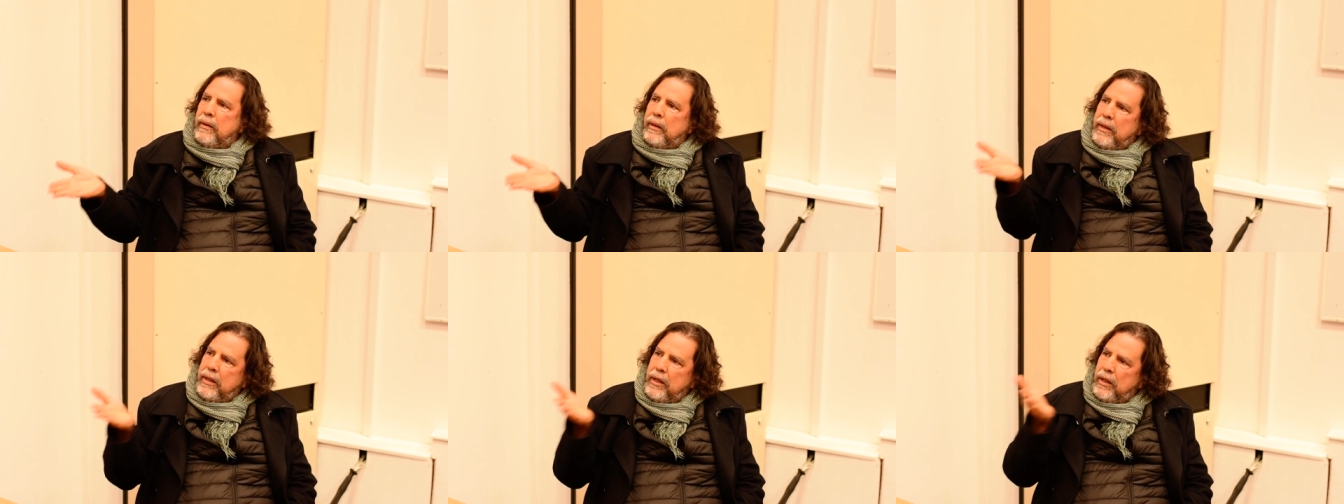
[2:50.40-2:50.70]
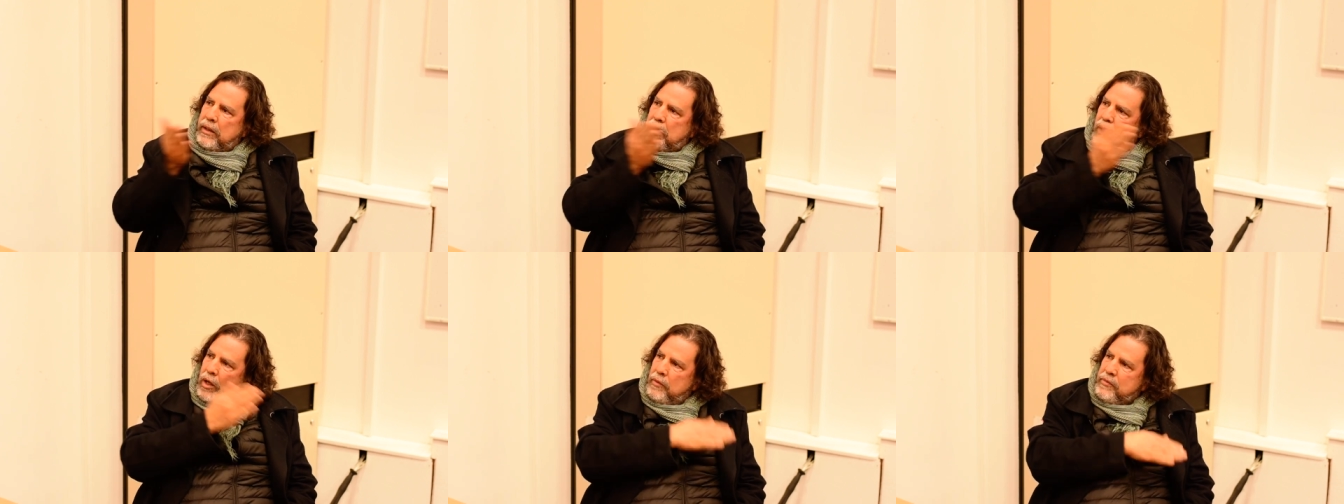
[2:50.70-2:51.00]
Here
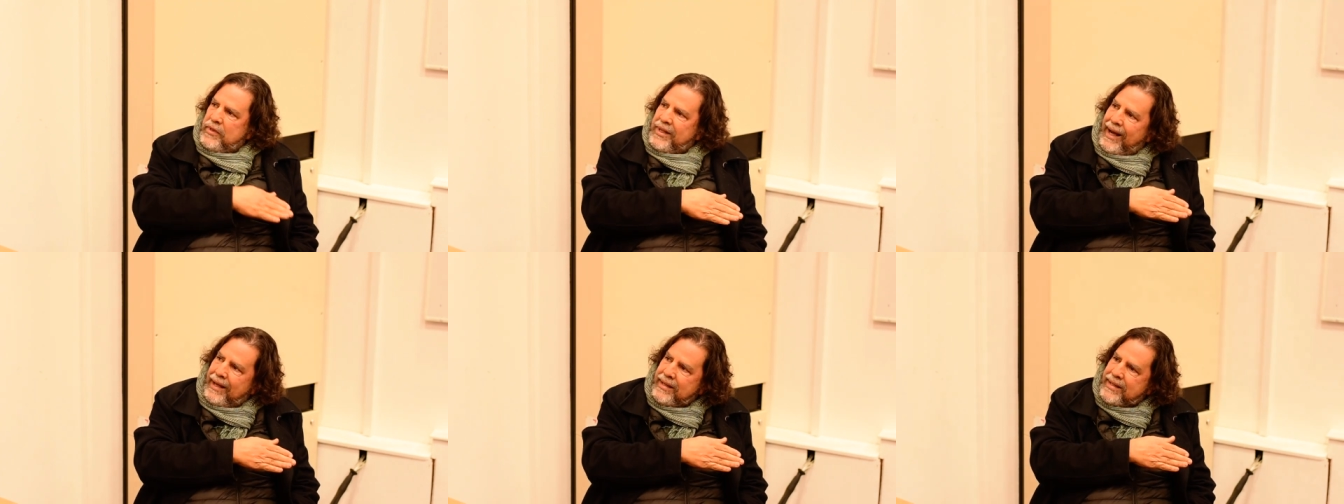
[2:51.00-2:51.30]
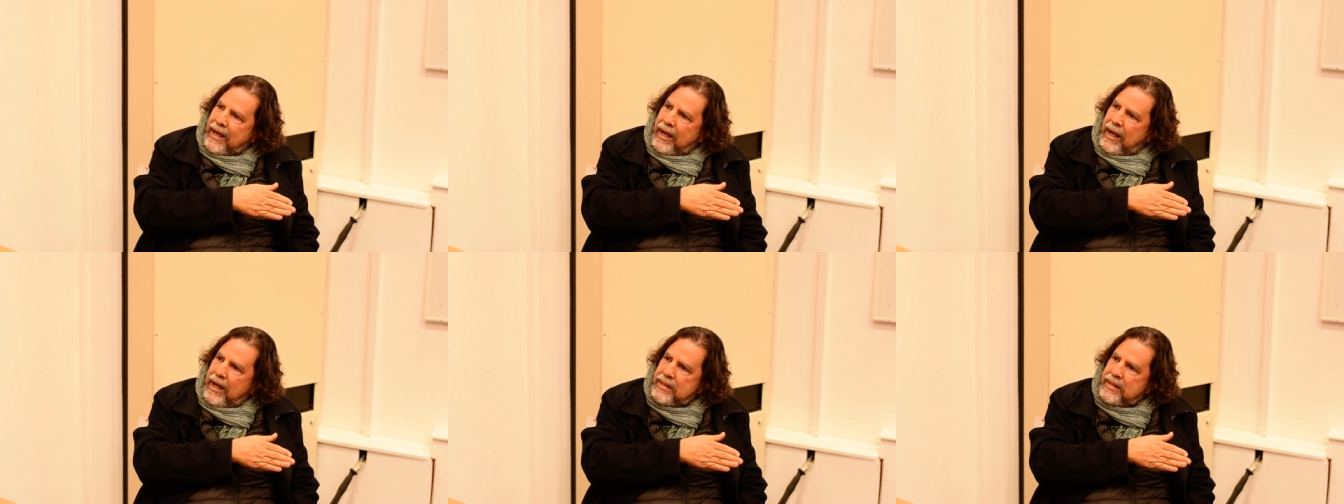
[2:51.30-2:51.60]
comes
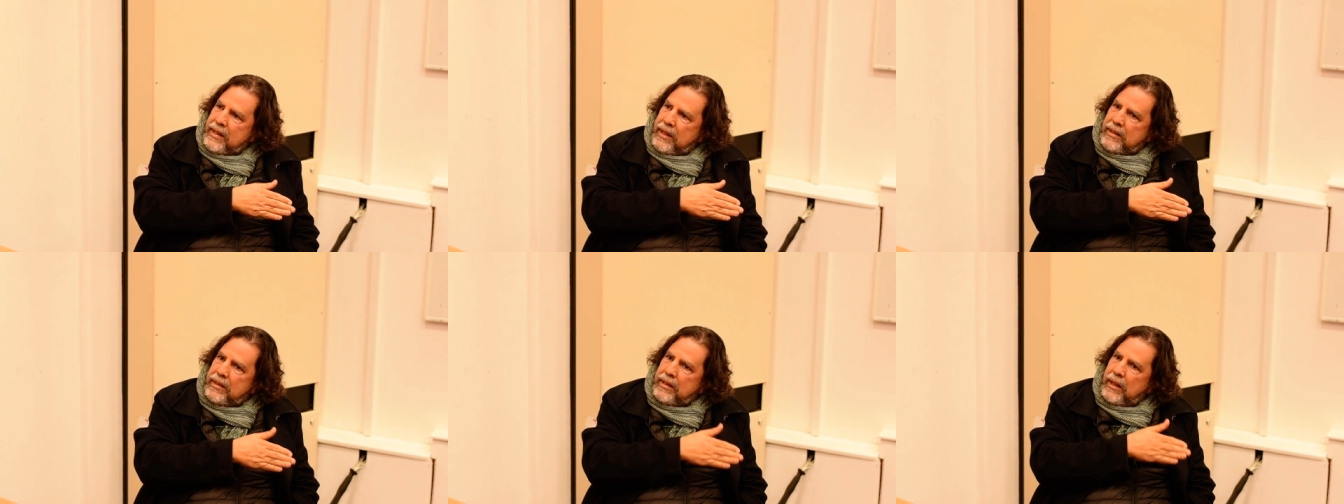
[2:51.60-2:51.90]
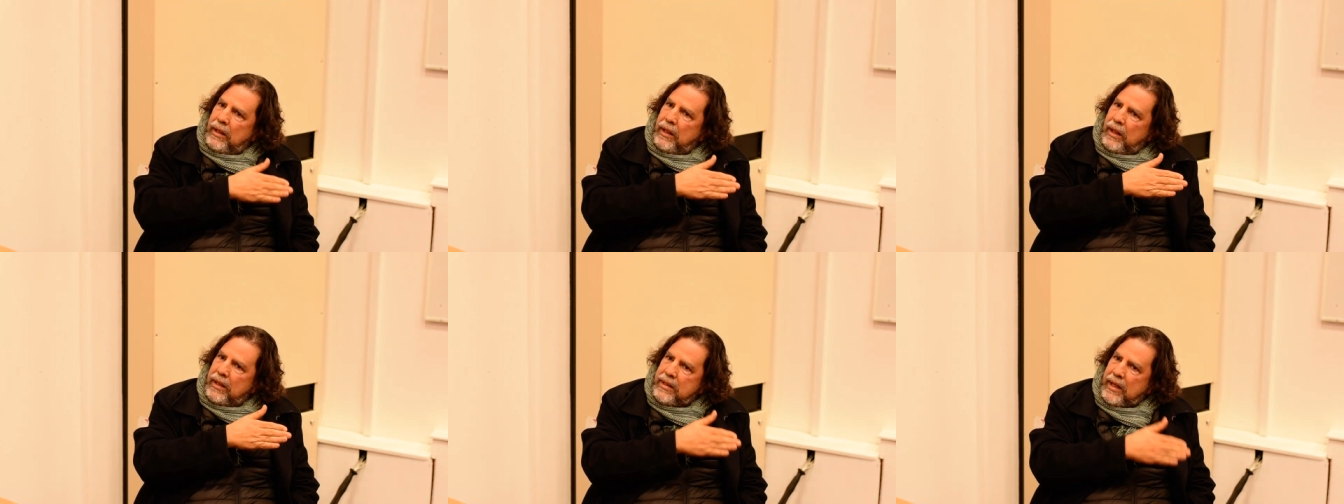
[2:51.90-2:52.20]
Las Casas,
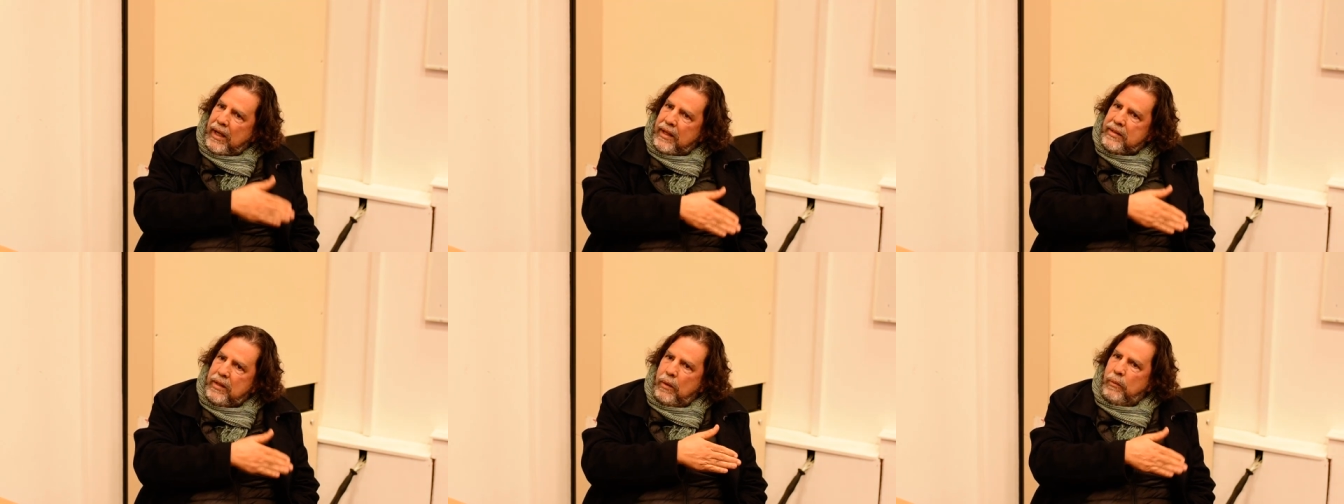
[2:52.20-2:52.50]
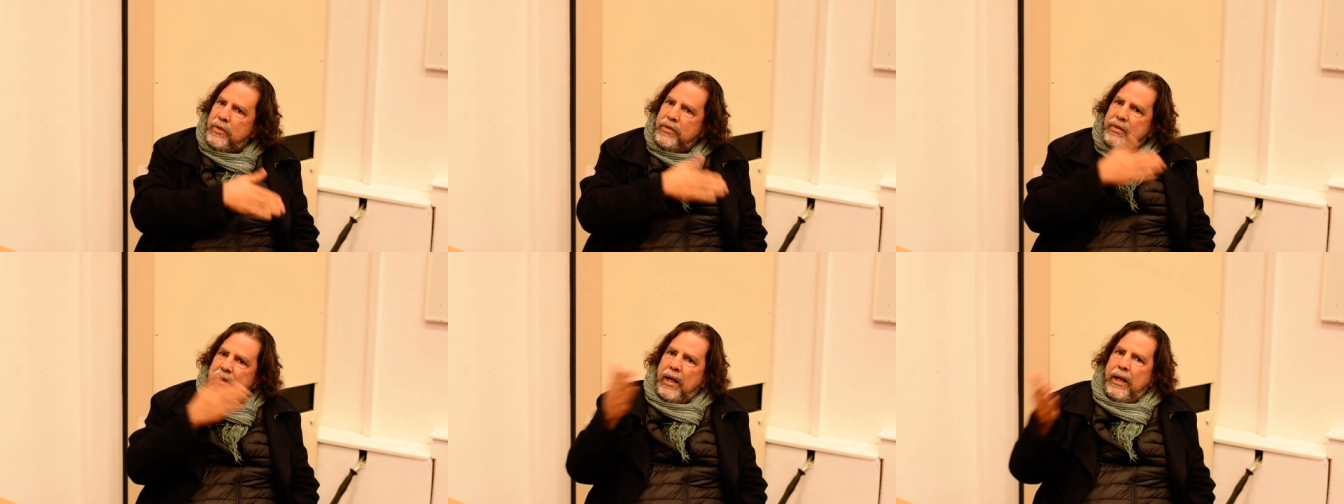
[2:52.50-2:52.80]
and Las Casas
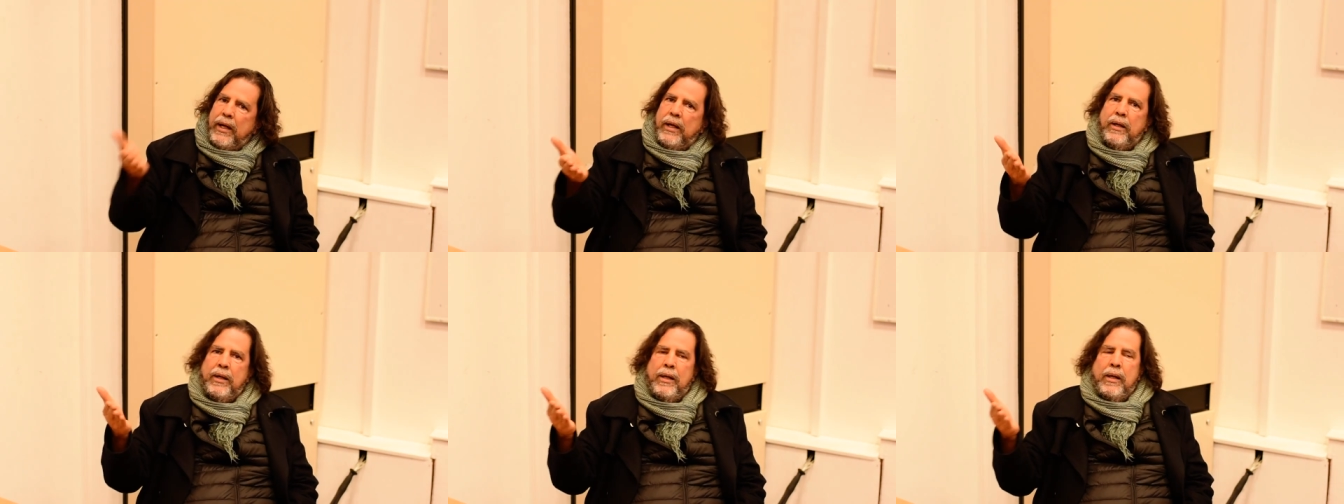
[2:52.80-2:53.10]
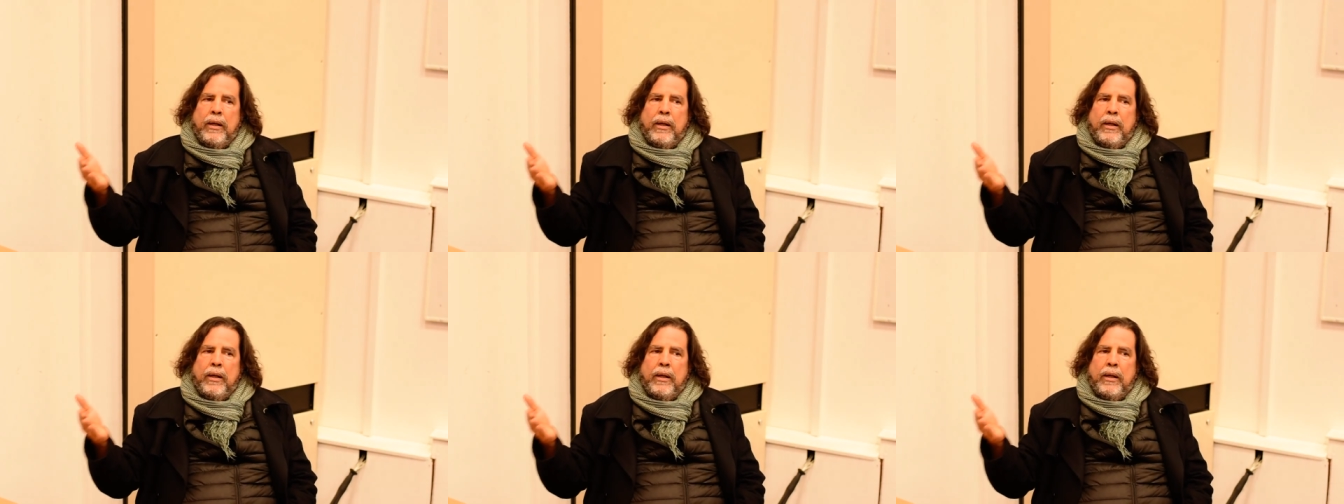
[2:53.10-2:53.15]
was saying,